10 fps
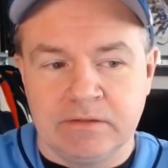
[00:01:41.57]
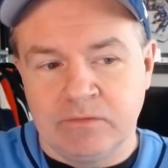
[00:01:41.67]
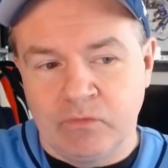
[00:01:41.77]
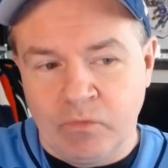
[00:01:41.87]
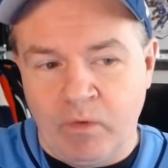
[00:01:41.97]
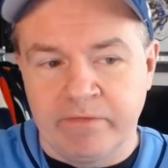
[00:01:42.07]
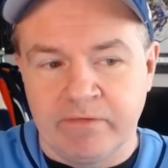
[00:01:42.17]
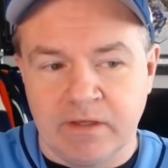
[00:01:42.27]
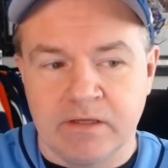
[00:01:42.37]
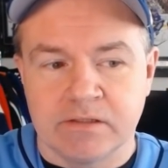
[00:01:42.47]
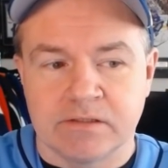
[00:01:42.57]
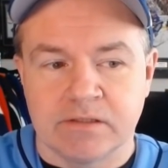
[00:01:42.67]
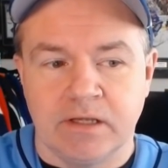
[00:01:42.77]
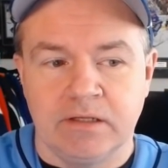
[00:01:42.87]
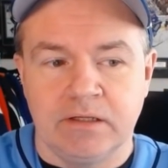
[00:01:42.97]
the one thing is
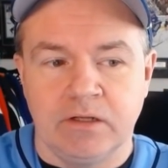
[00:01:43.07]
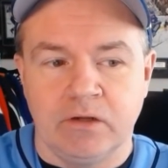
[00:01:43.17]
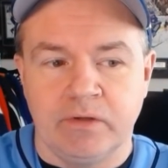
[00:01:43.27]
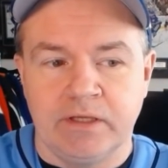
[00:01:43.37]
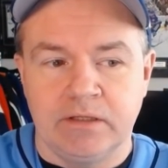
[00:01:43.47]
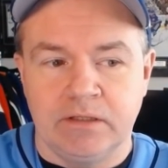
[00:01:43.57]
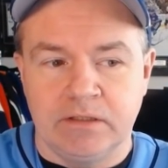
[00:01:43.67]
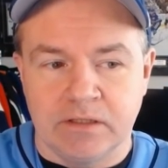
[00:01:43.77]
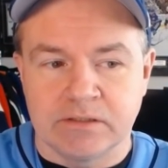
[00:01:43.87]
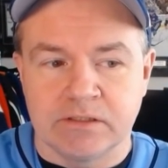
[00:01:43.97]
that he does